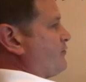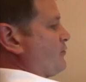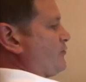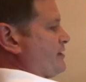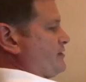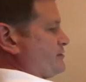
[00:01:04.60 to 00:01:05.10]

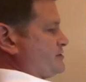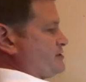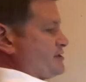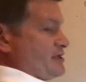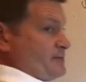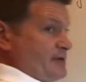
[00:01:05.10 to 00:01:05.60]
for real
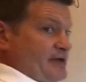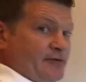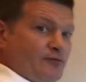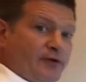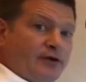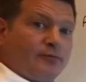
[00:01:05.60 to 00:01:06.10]

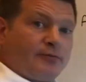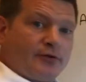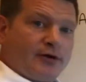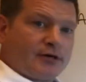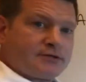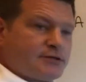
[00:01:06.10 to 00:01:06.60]
GDP, real
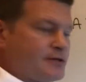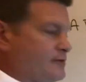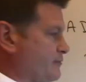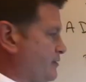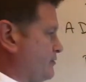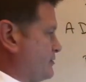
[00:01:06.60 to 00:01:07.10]
production
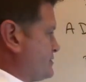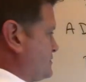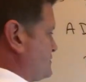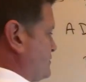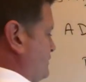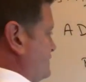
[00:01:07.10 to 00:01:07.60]
and real goods
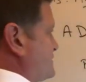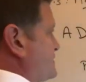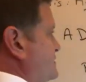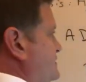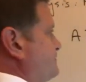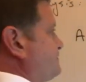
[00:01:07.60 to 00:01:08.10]
and
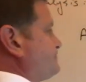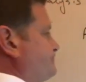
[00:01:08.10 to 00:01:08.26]
services.